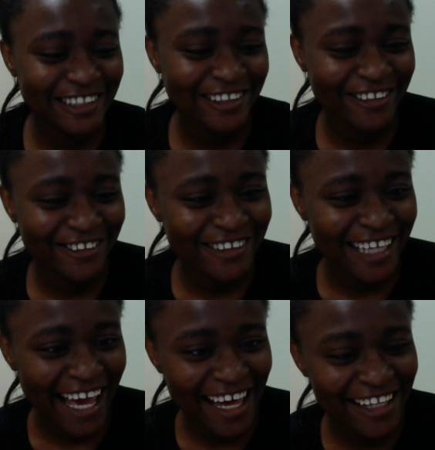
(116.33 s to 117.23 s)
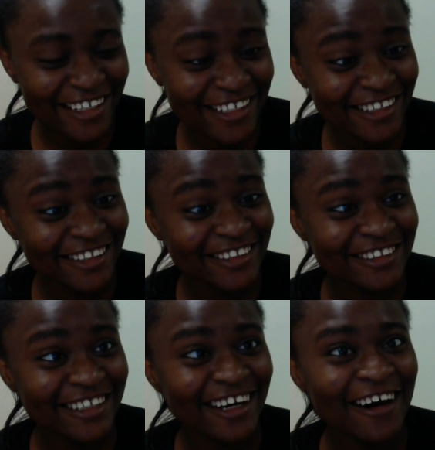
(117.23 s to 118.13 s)
Jo that
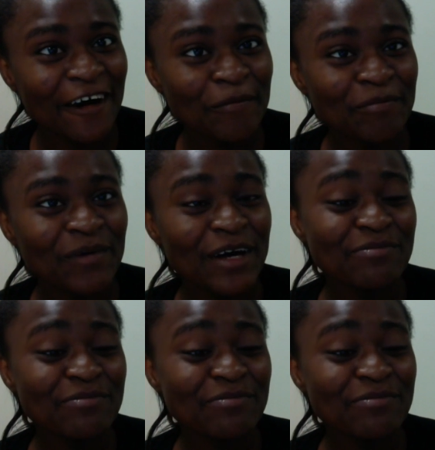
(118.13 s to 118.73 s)
he's um,